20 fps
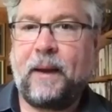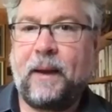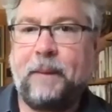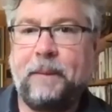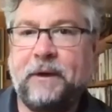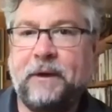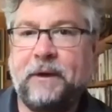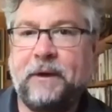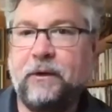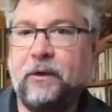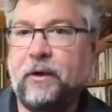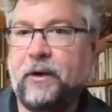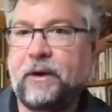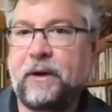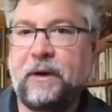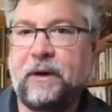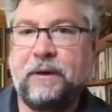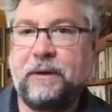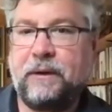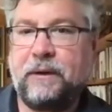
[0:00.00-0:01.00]
mean, look,
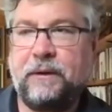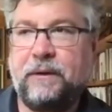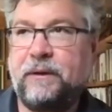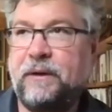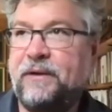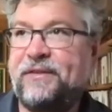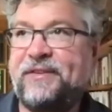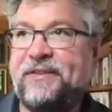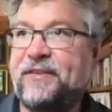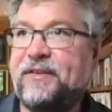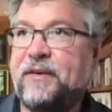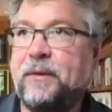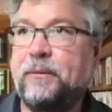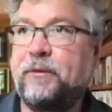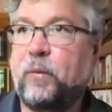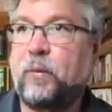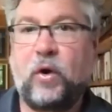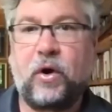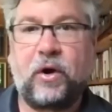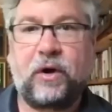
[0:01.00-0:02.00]
these systems
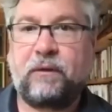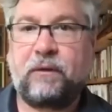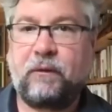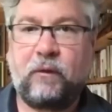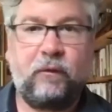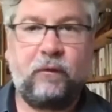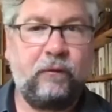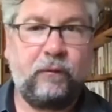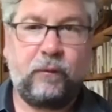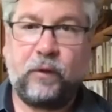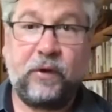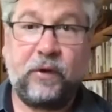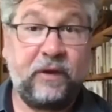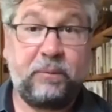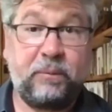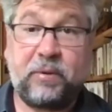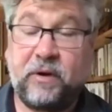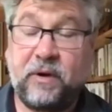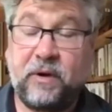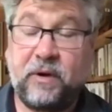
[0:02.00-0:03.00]
work really
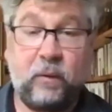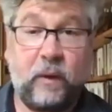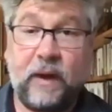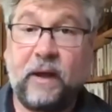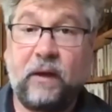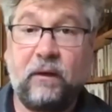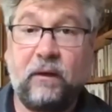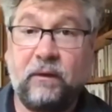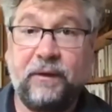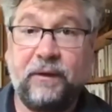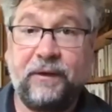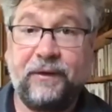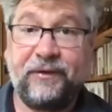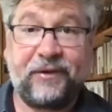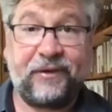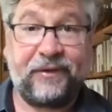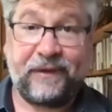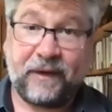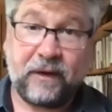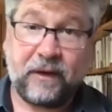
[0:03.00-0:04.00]
pretty well
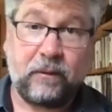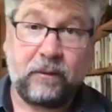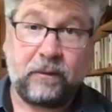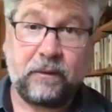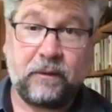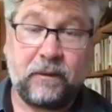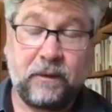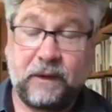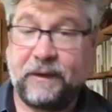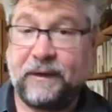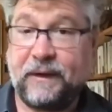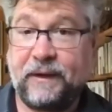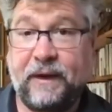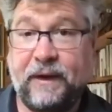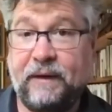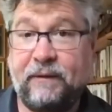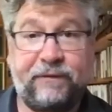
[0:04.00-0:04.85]
until they don't, and then they